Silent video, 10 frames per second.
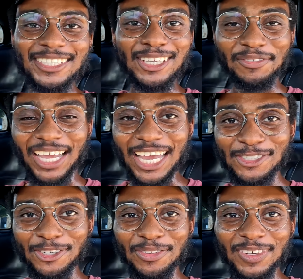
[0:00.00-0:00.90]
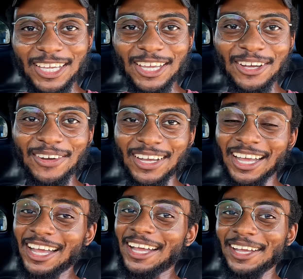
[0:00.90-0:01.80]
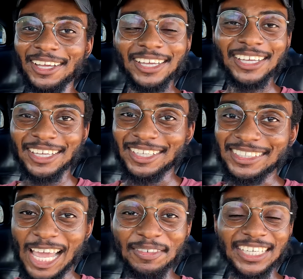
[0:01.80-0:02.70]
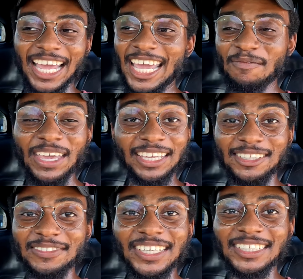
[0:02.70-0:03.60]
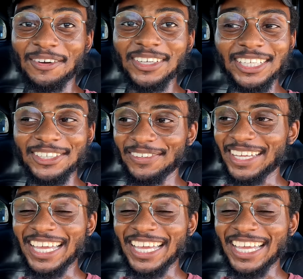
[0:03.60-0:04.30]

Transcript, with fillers: So if you guys enjoyed the video, uh, damn it, I hate making these vids, I really do.